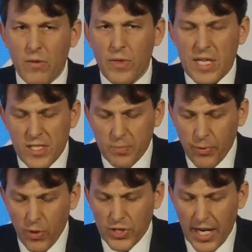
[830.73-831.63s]
These
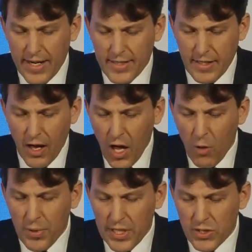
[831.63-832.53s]
projects are
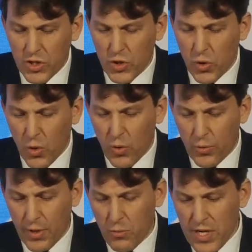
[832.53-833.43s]
helping ensure
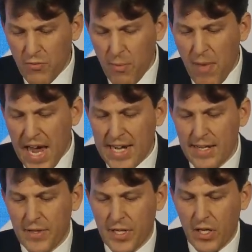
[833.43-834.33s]
that we
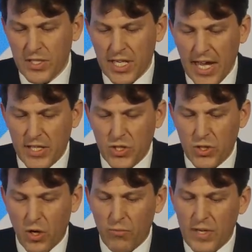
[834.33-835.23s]
remain at the cutting
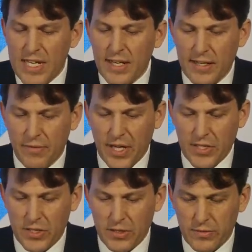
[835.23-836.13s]
edge of legal
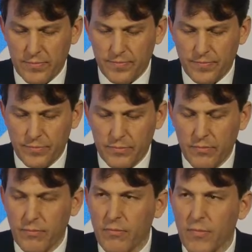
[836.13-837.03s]
innovation,
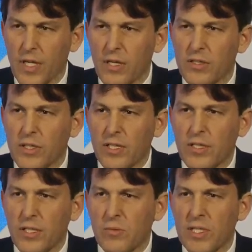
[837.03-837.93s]

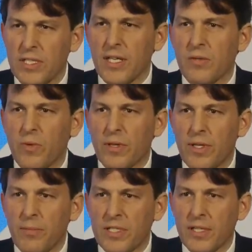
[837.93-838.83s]
just as we did with
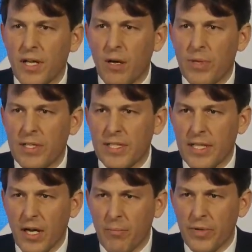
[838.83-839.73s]
limited liability
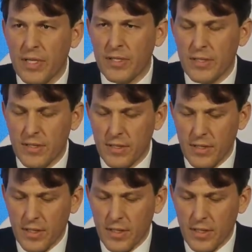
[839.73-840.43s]
companies